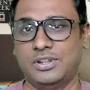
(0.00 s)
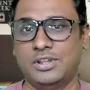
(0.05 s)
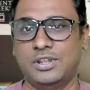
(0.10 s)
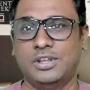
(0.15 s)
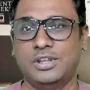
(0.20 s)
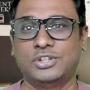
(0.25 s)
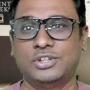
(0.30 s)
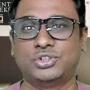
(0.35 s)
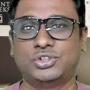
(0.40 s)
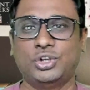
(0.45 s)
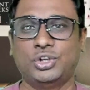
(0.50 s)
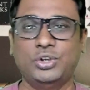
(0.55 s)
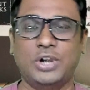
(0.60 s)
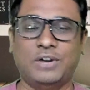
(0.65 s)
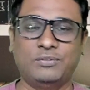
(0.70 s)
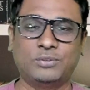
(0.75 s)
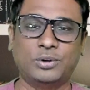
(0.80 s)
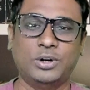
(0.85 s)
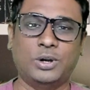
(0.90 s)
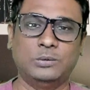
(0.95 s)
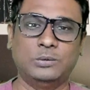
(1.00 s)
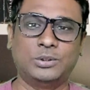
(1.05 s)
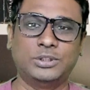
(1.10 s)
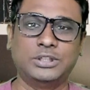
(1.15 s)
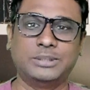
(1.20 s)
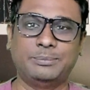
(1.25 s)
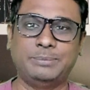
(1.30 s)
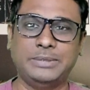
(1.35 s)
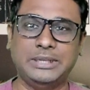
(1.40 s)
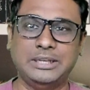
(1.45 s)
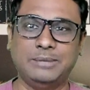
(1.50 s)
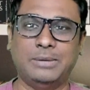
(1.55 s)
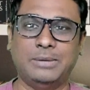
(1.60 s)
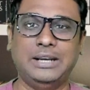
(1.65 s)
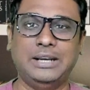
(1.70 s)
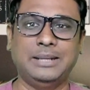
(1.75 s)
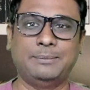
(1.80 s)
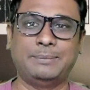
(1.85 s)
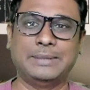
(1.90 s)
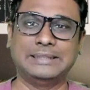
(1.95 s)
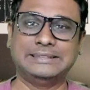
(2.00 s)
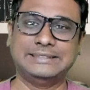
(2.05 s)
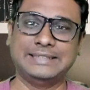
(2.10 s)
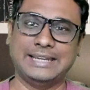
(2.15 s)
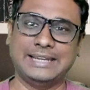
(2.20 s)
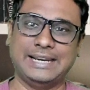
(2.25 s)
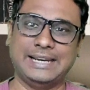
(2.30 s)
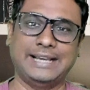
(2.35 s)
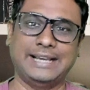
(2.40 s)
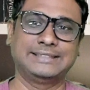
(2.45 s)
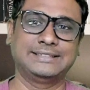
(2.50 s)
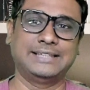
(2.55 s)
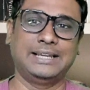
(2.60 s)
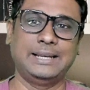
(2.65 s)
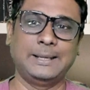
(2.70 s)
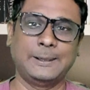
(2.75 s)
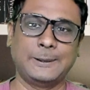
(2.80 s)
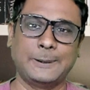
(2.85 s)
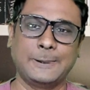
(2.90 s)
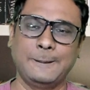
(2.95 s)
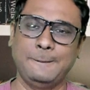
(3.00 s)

So you have to download the PE multiples in an Excel.